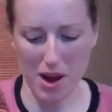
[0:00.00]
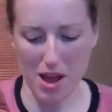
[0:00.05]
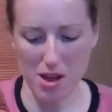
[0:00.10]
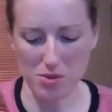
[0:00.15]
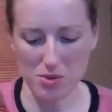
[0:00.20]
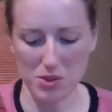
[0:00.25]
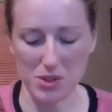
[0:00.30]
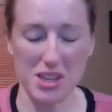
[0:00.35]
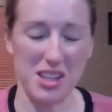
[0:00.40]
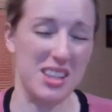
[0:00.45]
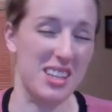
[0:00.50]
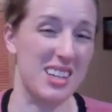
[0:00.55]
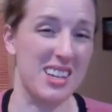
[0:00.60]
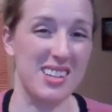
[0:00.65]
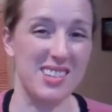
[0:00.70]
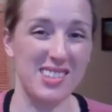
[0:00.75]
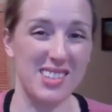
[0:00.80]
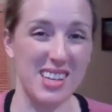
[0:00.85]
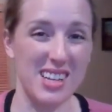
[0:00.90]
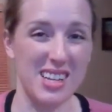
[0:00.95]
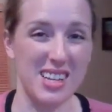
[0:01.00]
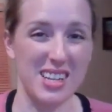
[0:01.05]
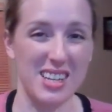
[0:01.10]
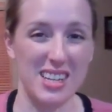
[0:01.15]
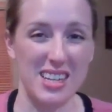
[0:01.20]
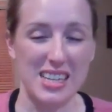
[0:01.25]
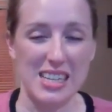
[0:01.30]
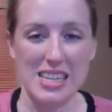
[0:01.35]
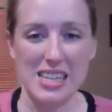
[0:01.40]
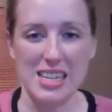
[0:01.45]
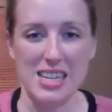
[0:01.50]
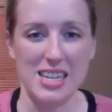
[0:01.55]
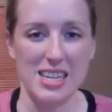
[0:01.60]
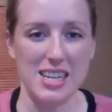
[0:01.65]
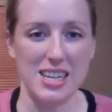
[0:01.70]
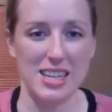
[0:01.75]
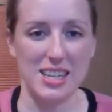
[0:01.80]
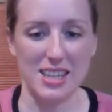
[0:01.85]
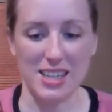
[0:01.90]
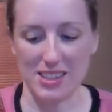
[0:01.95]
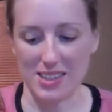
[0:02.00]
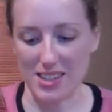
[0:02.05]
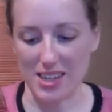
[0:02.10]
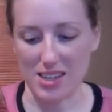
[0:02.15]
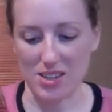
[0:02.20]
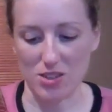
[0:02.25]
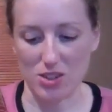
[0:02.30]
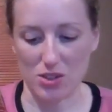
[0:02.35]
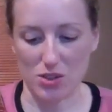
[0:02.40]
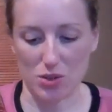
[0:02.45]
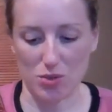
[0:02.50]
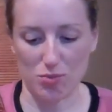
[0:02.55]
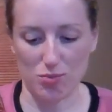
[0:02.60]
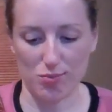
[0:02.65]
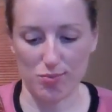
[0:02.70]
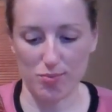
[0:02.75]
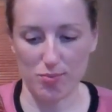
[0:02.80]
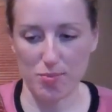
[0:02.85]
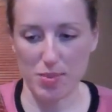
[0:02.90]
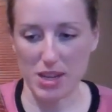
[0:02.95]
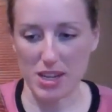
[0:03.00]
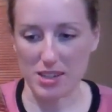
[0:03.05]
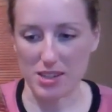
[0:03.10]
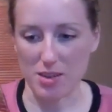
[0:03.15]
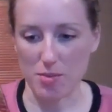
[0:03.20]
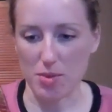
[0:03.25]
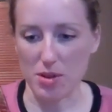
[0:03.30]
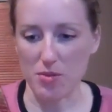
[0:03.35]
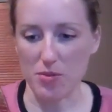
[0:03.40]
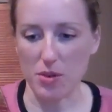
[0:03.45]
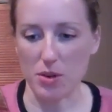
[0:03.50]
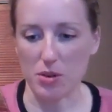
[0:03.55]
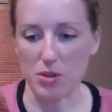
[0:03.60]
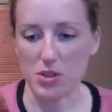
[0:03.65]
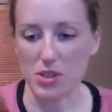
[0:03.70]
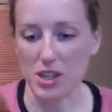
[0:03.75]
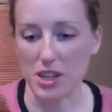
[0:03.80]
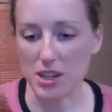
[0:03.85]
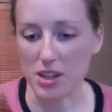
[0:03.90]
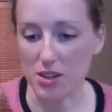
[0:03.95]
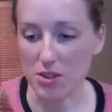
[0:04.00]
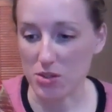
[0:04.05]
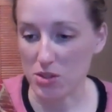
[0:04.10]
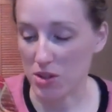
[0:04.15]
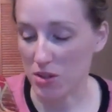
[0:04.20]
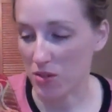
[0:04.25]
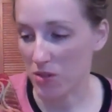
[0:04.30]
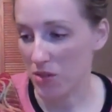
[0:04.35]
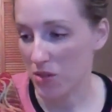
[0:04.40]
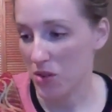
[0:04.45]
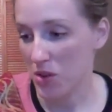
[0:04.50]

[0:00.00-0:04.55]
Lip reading: rounds on the gusset. And that's it, just because I've been focusing on other stuff.